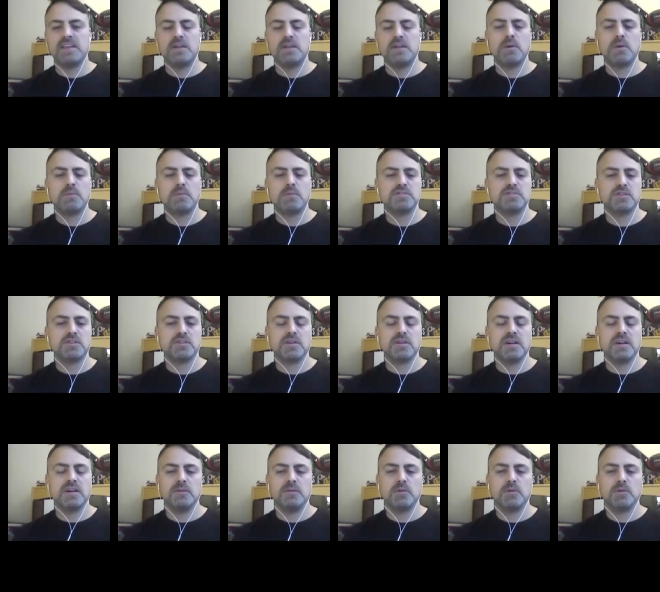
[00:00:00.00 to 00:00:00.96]
And what was
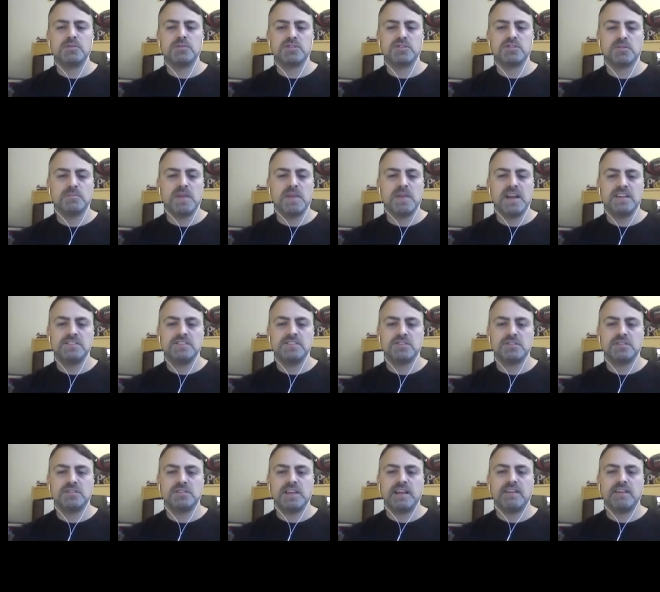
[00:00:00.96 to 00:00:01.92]
your major
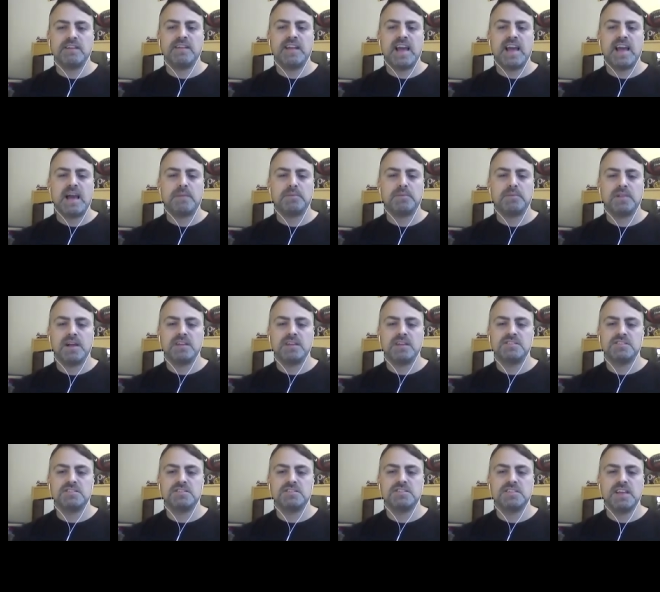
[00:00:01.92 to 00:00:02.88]
there at
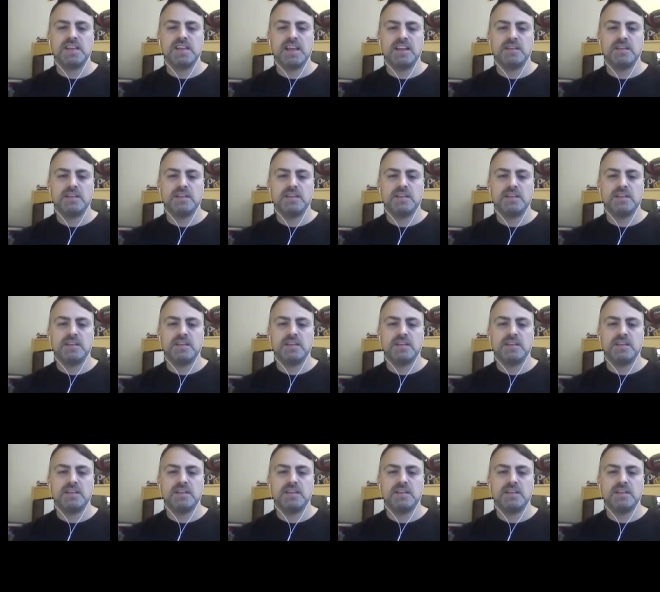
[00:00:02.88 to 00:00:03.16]
Appalachian State?